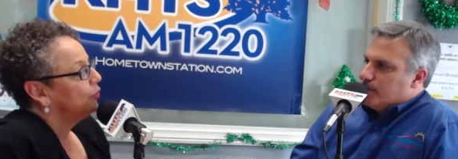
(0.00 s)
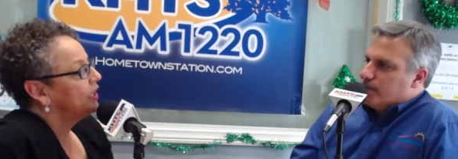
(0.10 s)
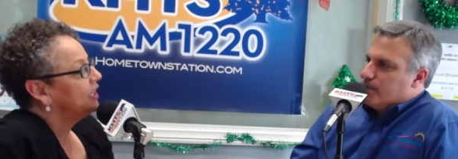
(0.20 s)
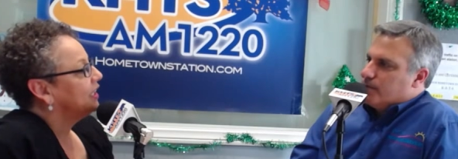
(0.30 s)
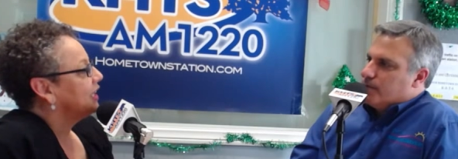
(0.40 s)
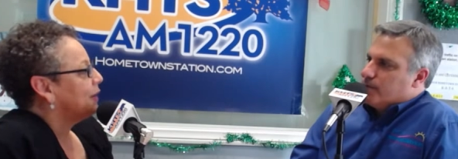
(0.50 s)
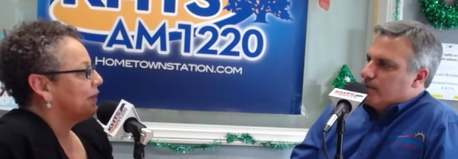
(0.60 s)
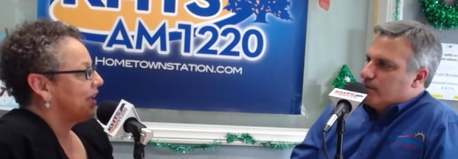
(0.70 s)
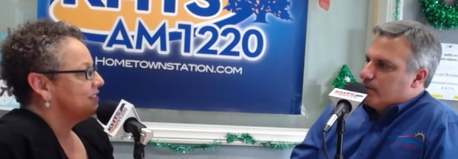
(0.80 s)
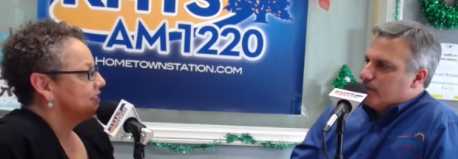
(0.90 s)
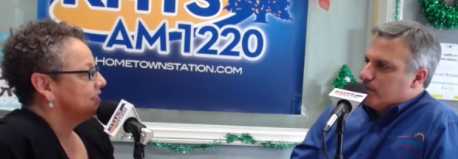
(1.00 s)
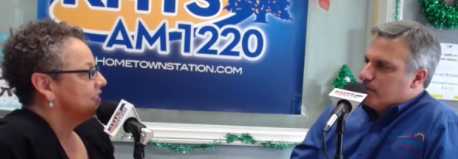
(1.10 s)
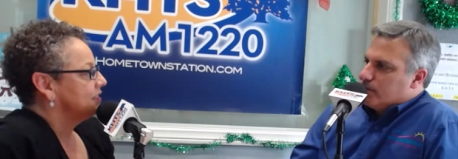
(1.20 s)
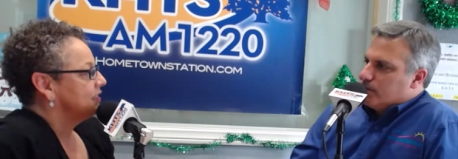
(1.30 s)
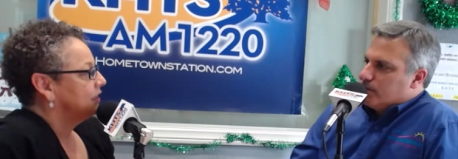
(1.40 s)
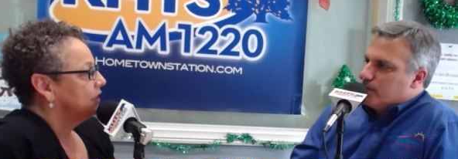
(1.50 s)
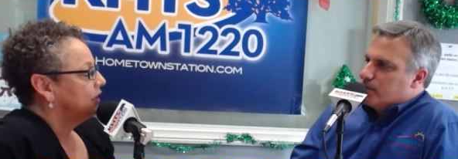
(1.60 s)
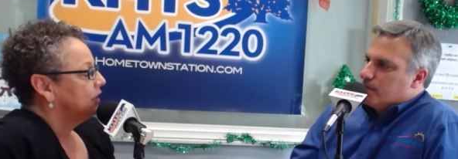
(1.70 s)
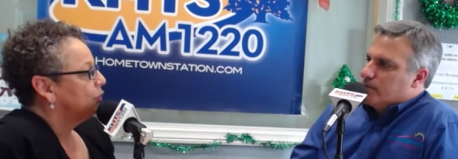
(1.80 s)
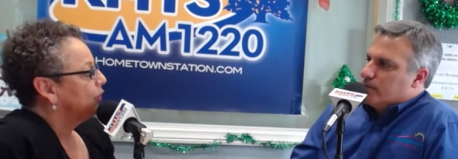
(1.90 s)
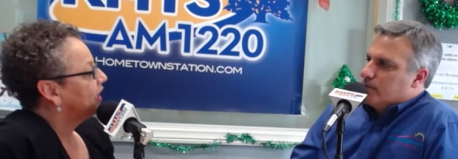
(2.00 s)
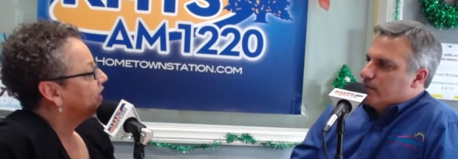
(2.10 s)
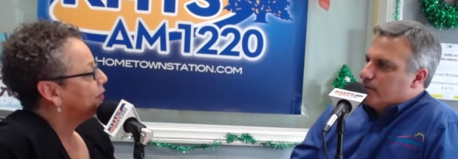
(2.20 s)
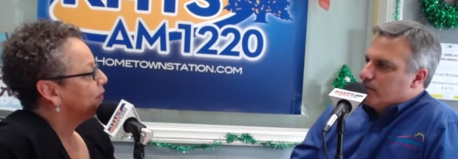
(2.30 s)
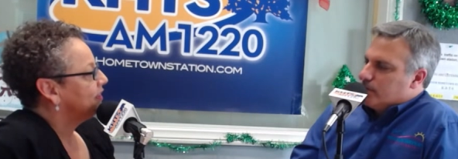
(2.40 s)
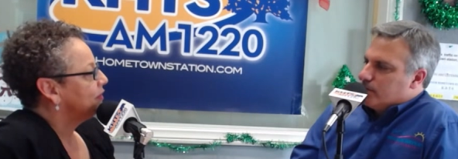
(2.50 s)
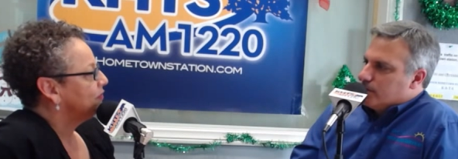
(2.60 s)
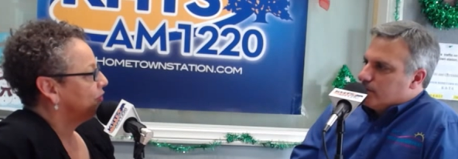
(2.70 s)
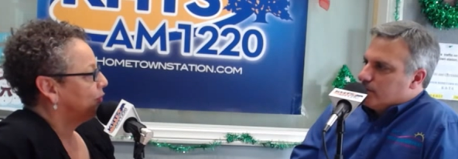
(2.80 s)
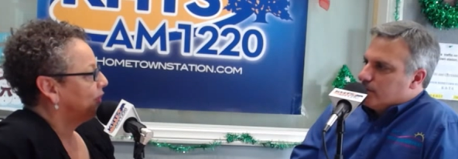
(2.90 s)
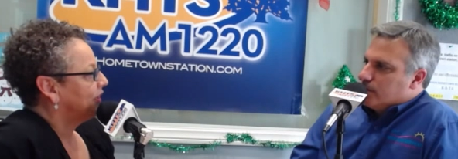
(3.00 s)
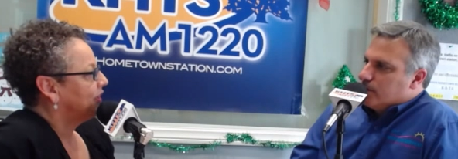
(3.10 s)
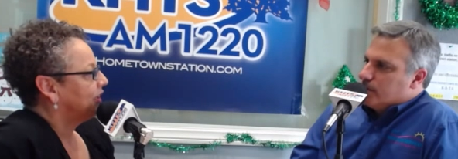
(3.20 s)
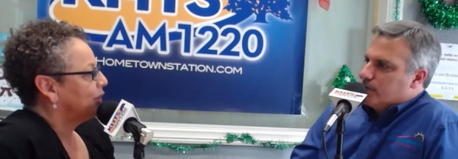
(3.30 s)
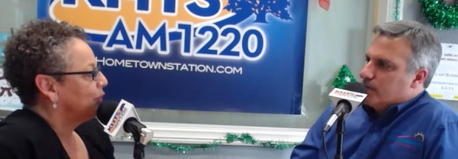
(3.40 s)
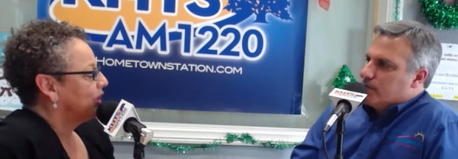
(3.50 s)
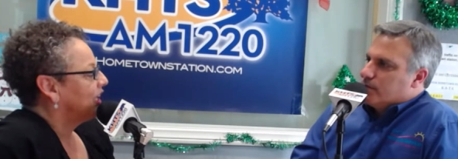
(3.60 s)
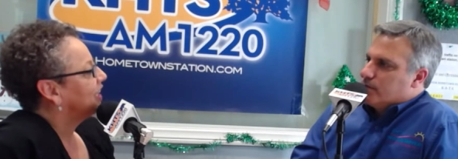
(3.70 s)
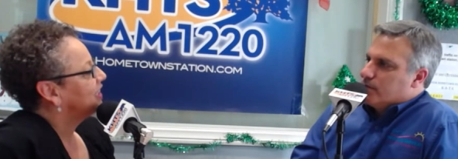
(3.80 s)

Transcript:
Speaker 1: cannot mask this. We cannot make them feel better, and we cannot